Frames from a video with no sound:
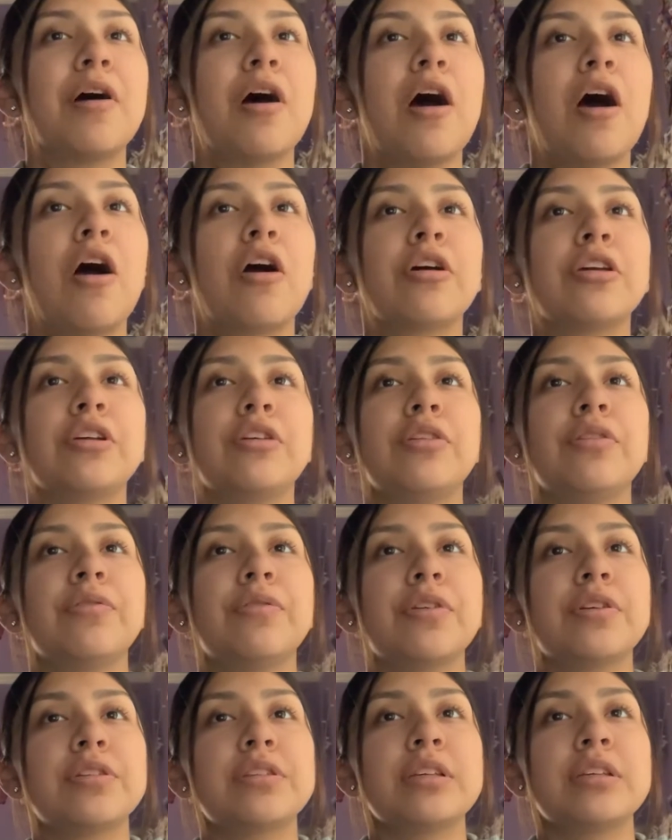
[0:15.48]
our
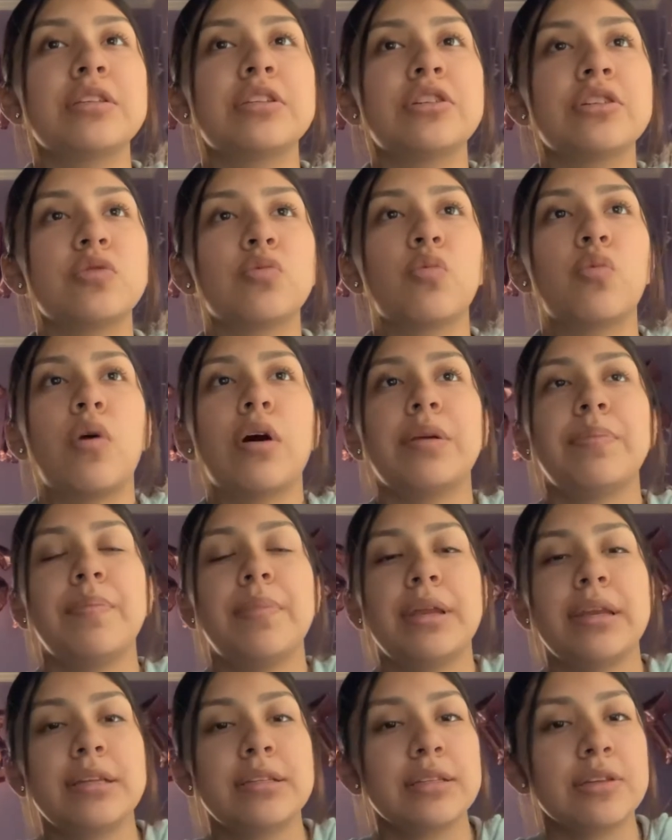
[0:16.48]
universe is just one
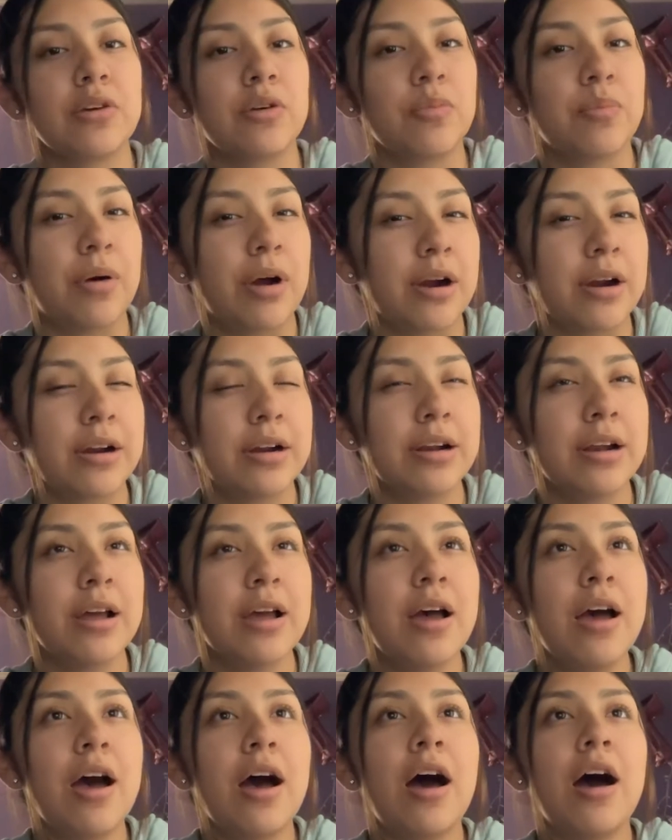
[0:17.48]
minuscule part
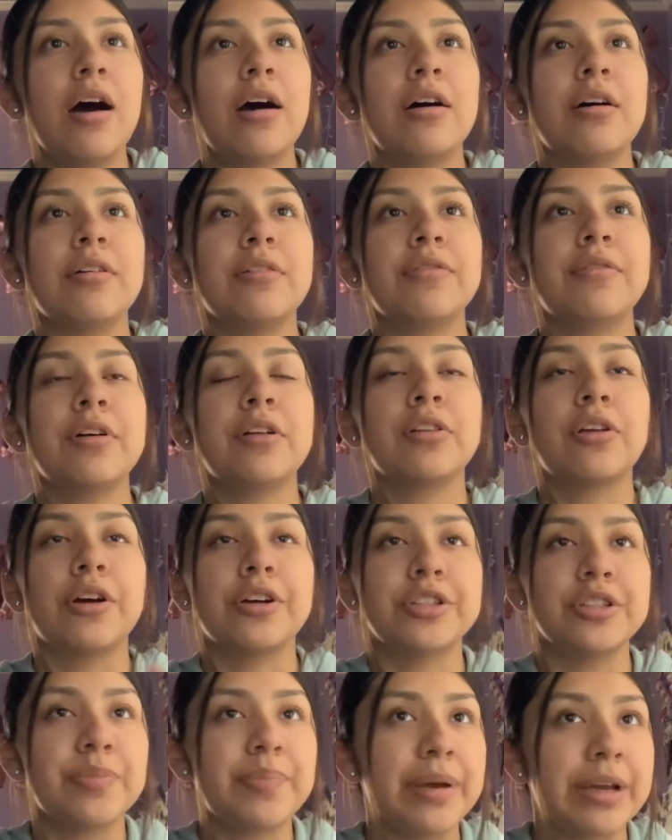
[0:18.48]
of a
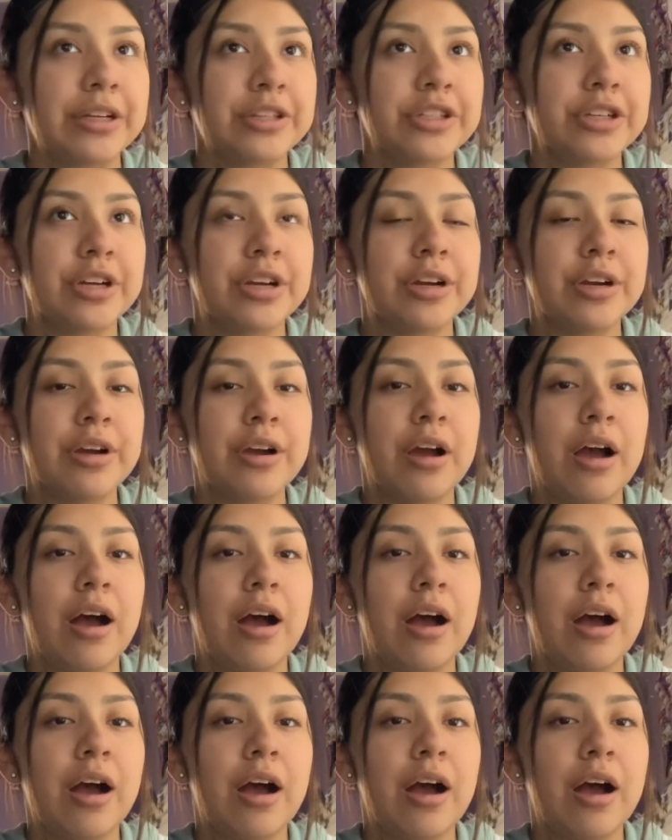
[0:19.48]
larger picture.